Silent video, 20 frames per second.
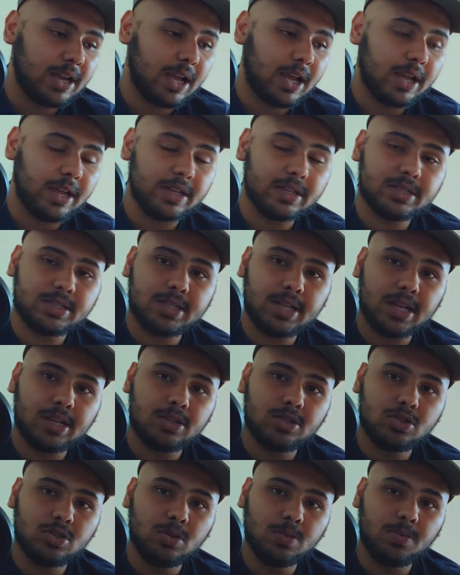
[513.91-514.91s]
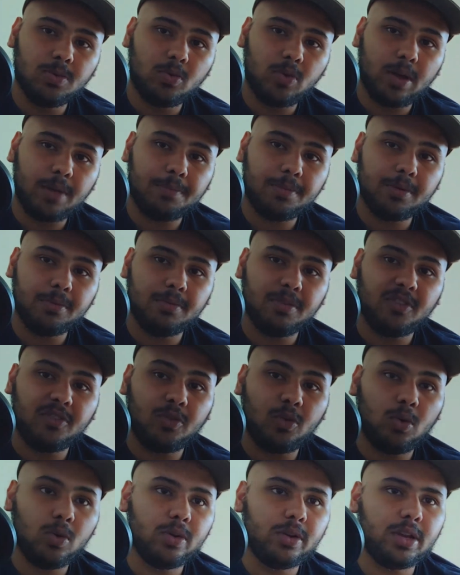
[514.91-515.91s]
guy and said super weapon
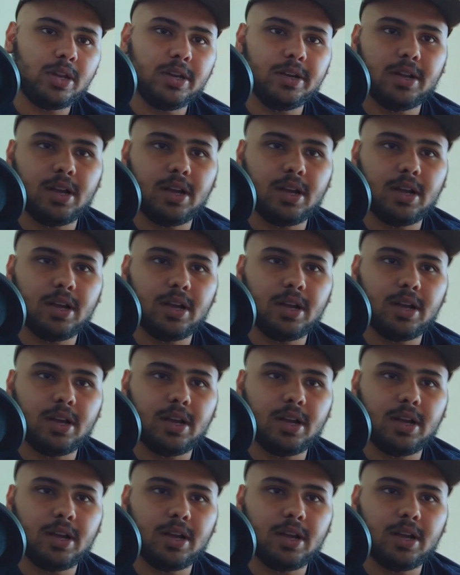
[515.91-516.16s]
before he